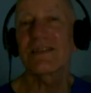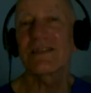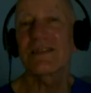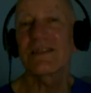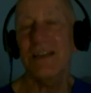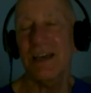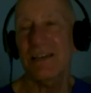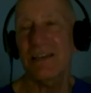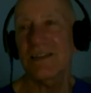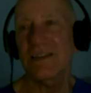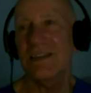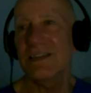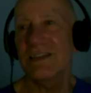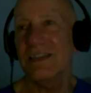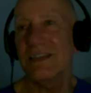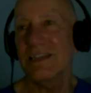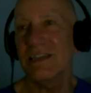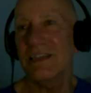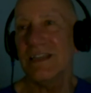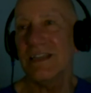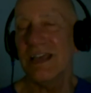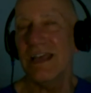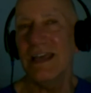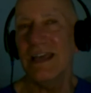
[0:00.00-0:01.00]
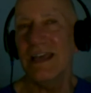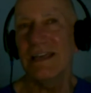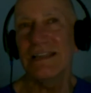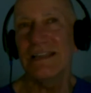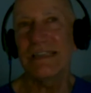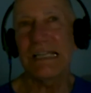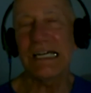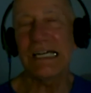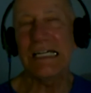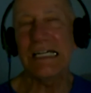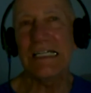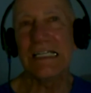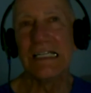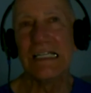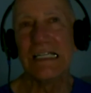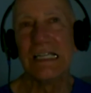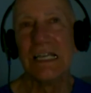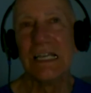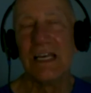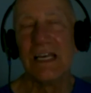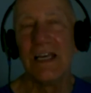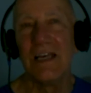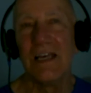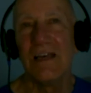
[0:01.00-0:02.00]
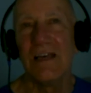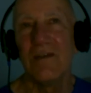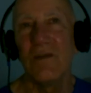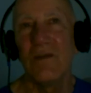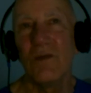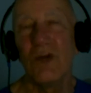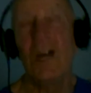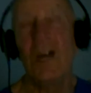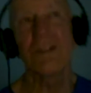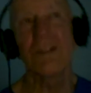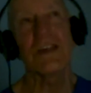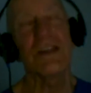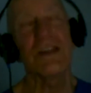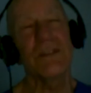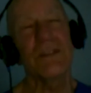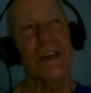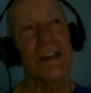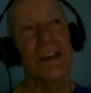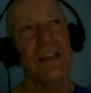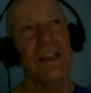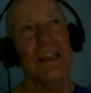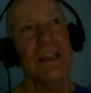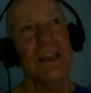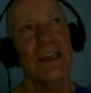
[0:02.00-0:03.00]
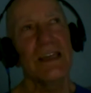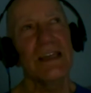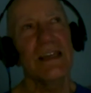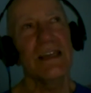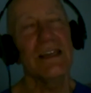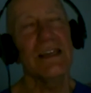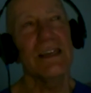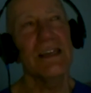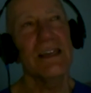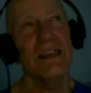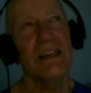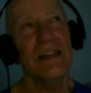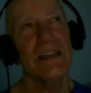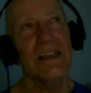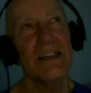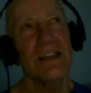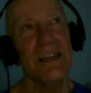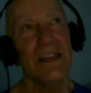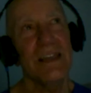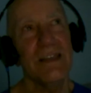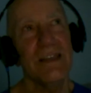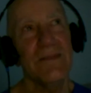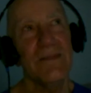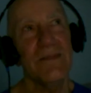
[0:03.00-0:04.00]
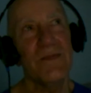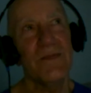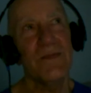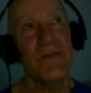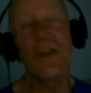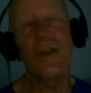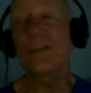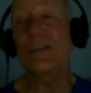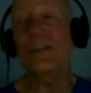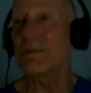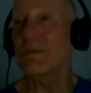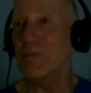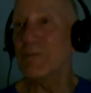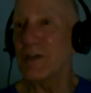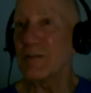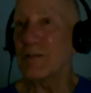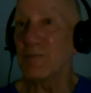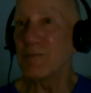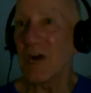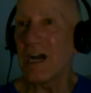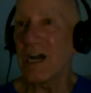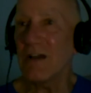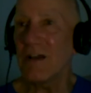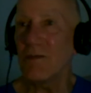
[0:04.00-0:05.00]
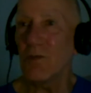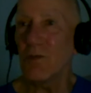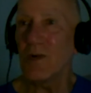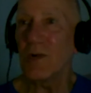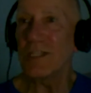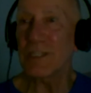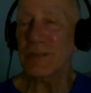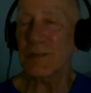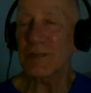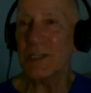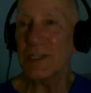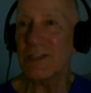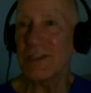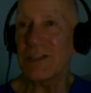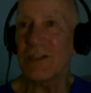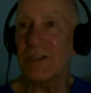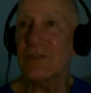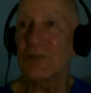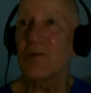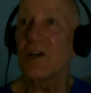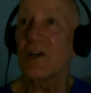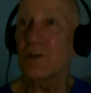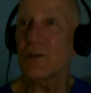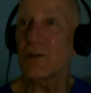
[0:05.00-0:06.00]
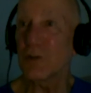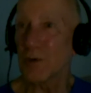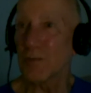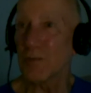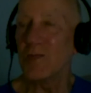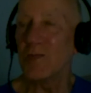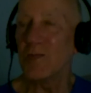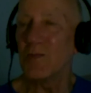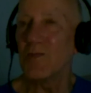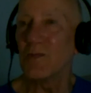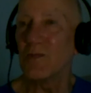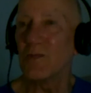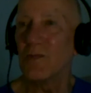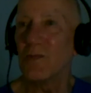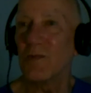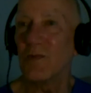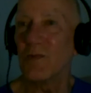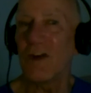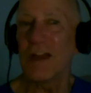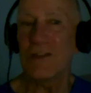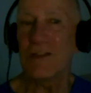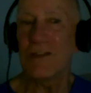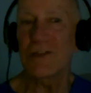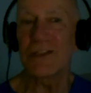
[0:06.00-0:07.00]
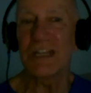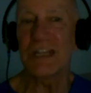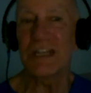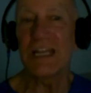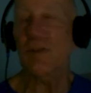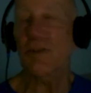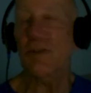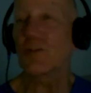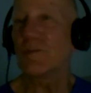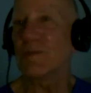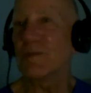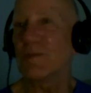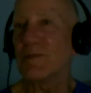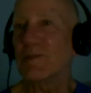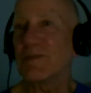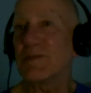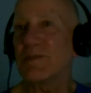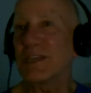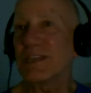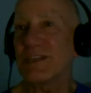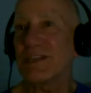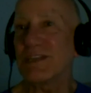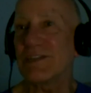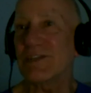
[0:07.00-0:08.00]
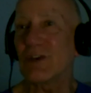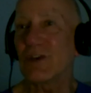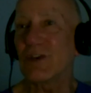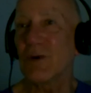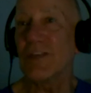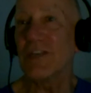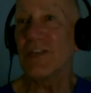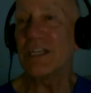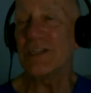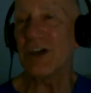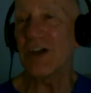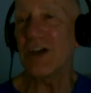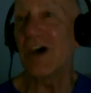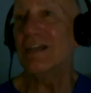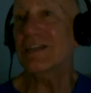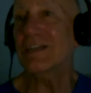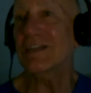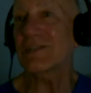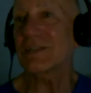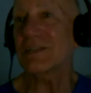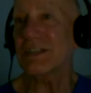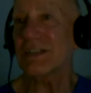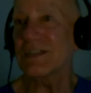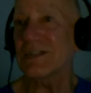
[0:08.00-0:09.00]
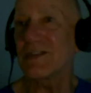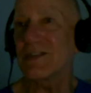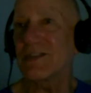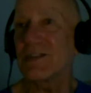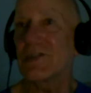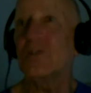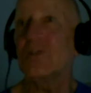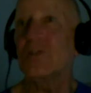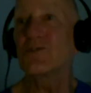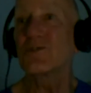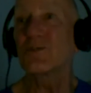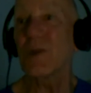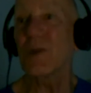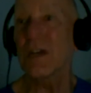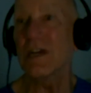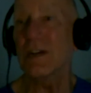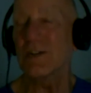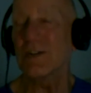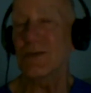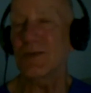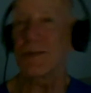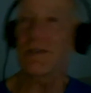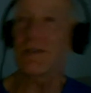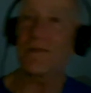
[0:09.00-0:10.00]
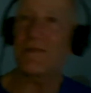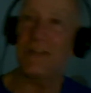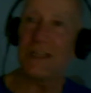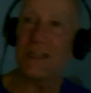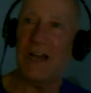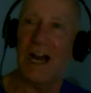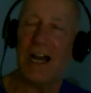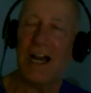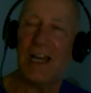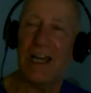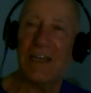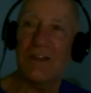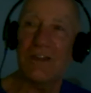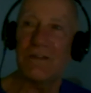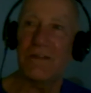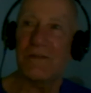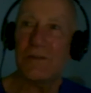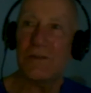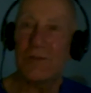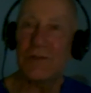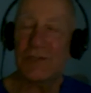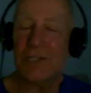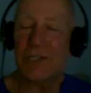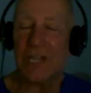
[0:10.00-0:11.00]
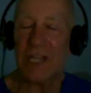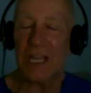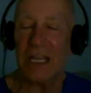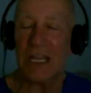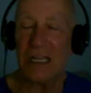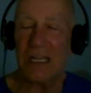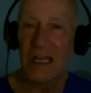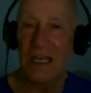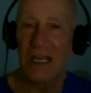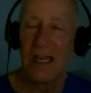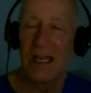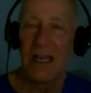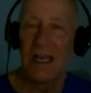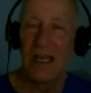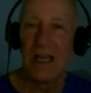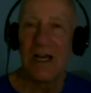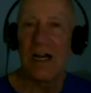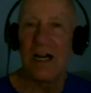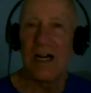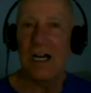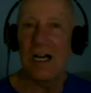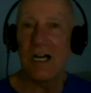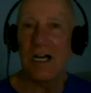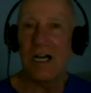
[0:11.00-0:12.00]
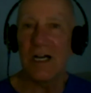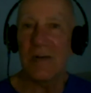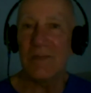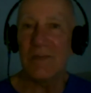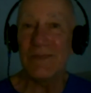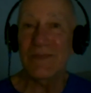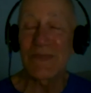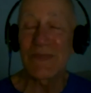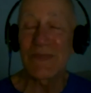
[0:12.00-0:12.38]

yes, indeed. And uh, well, it, it varies a bit by what species, what group, phylogenetic group of species. So the odontocetes, the toothed whales, which feed high in the food chain, um,